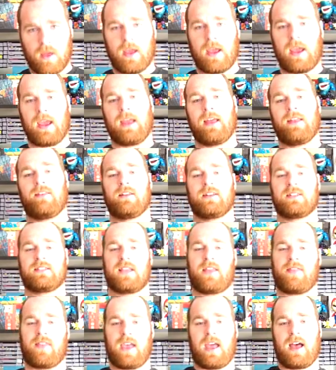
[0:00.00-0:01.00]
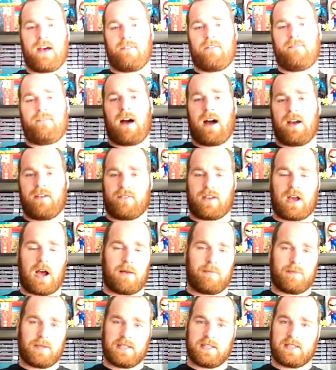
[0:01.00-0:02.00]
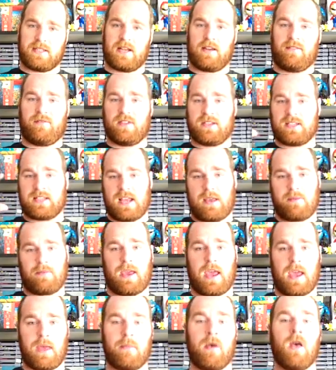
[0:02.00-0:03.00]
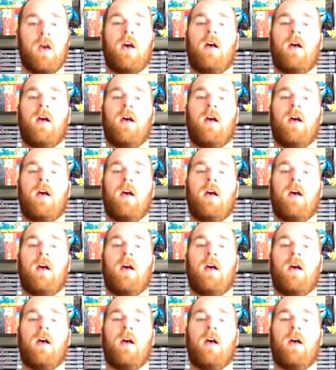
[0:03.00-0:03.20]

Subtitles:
and let's say they have 5 copies of the same game